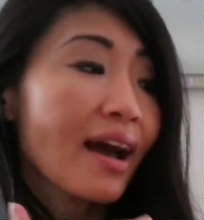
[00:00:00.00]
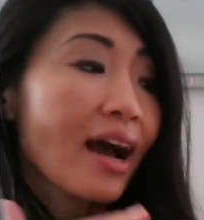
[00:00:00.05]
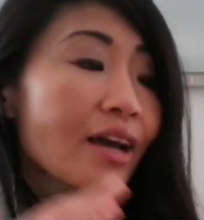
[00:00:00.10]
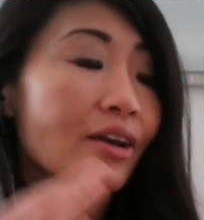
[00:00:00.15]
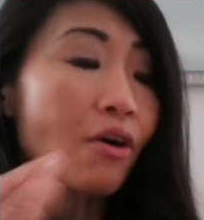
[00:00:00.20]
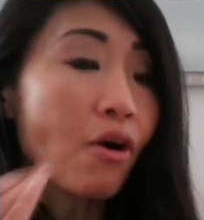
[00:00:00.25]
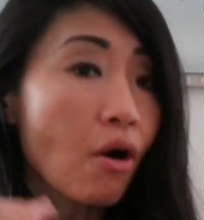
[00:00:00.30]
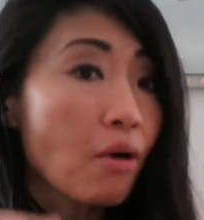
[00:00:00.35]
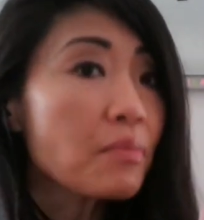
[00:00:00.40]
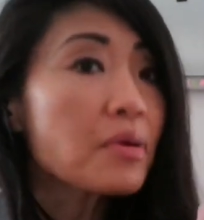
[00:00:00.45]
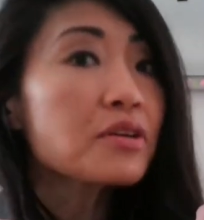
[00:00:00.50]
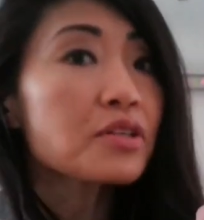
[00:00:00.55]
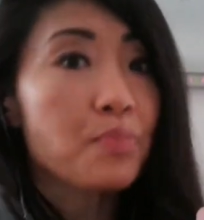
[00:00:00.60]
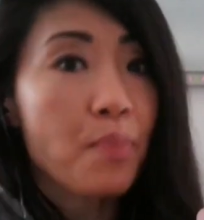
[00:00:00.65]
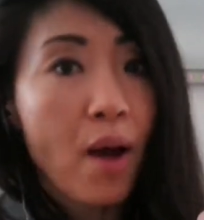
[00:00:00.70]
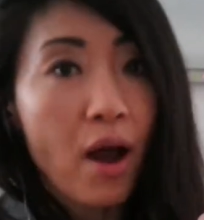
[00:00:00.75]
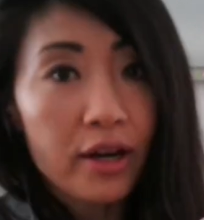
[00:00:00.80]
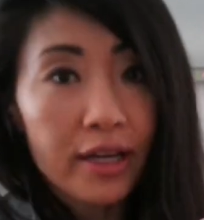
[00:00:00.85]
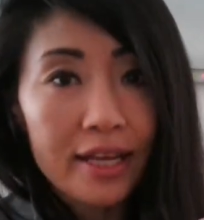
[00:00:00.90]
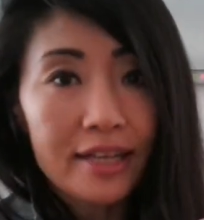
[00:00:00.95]
I almost
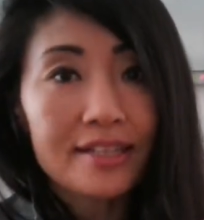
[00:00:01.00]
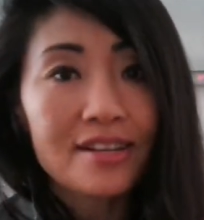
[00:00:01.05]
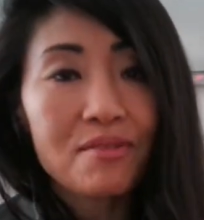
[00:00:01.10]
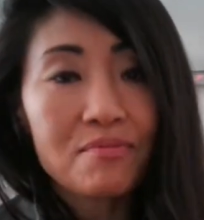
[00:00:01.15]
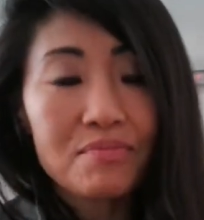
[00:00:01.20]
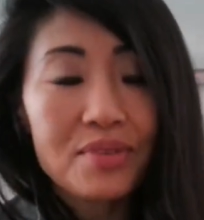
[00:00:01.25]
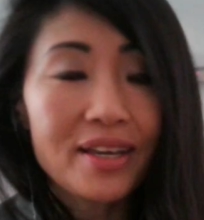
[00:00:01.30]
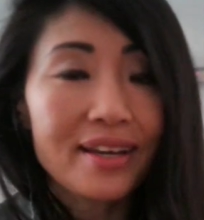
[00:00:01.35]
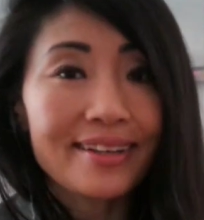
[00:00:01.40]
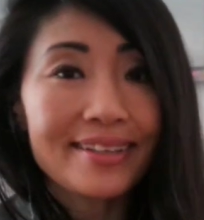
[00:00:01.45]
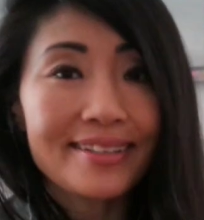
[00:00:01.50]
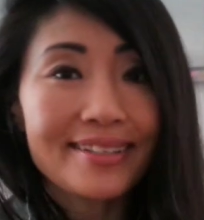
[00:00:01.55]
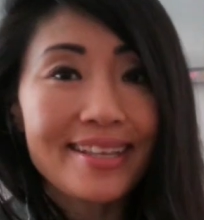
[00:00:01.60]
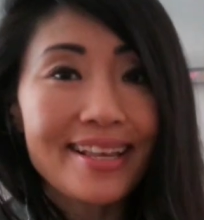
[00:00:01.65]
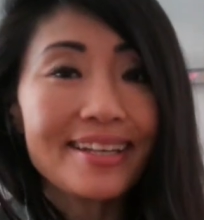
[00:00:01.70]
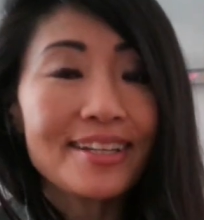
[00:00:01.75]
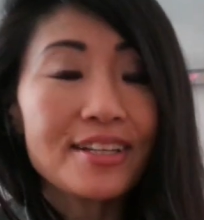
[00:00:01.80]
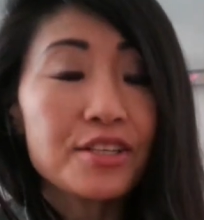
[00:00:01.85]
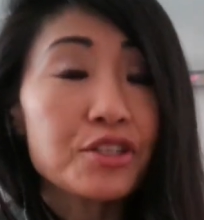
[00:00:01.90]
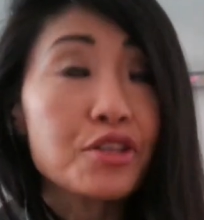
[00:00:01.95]
bought it because
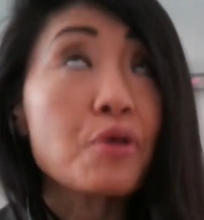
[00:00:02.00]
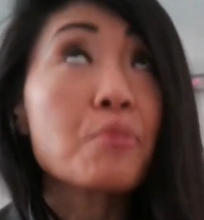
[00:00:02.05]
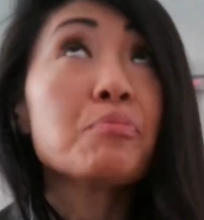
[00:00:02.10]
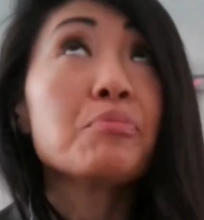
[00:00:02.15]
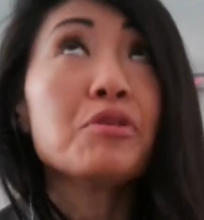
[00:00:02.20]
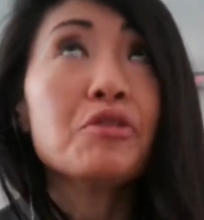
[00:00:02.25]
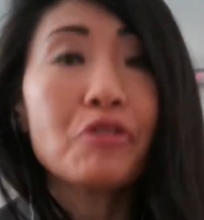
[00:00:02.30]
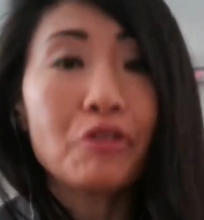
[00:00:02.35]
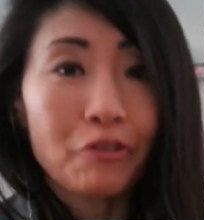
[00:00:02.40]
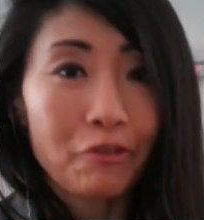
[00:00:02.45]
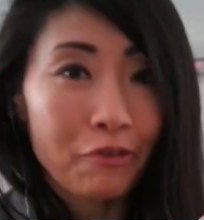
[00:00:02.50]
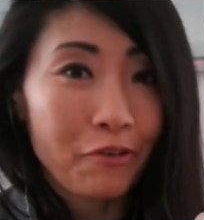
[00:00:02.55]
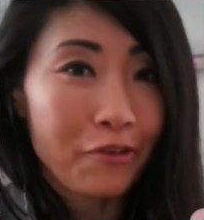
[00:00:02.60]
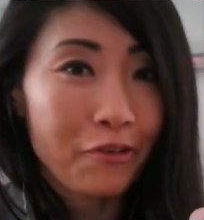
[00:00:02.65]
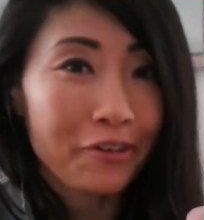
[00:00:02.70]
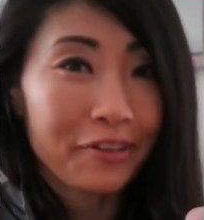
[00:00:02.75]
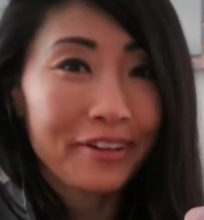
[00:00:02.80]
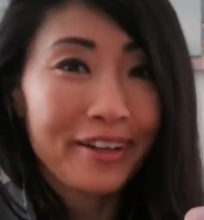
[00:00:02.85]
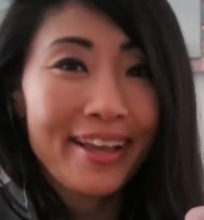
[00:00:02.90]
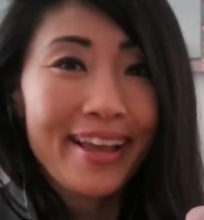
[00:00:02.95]
it is
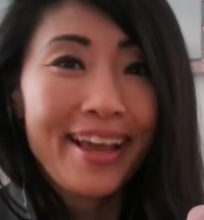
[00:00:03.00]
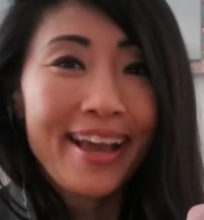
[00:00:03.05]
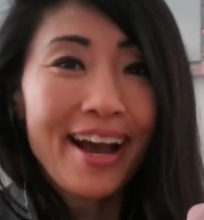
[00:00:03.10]
beautiful.